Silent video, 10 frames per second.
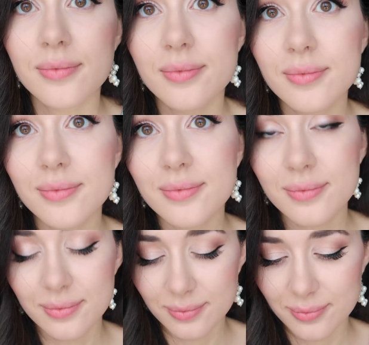Just love
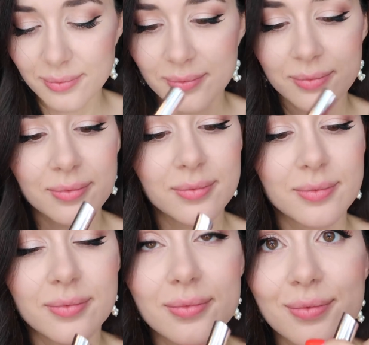these. They're
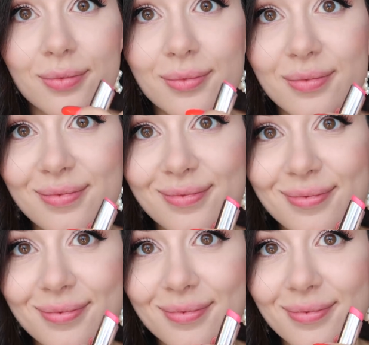so easy. You don't need
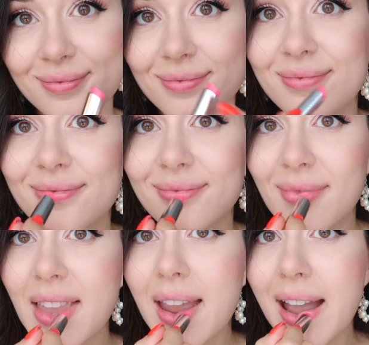a mirror.
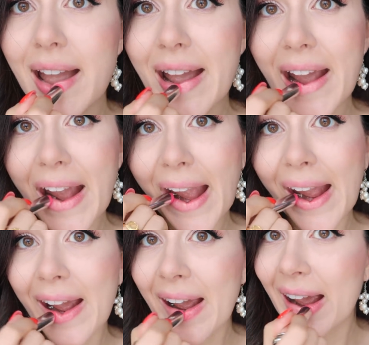They
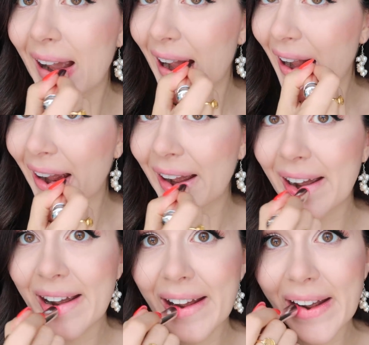last really well.
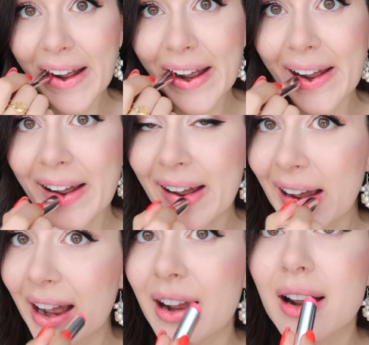Like I'll
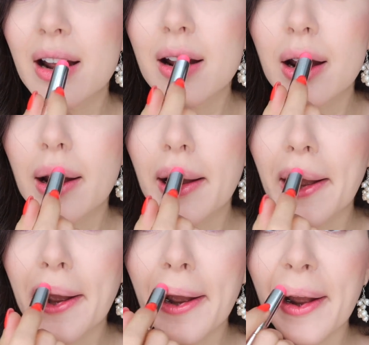reapply this a few
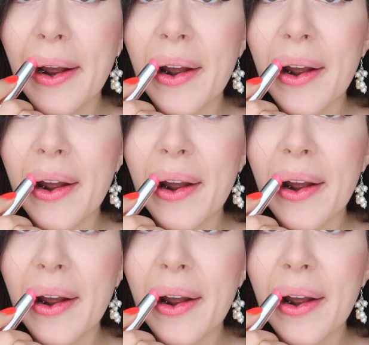times throughout the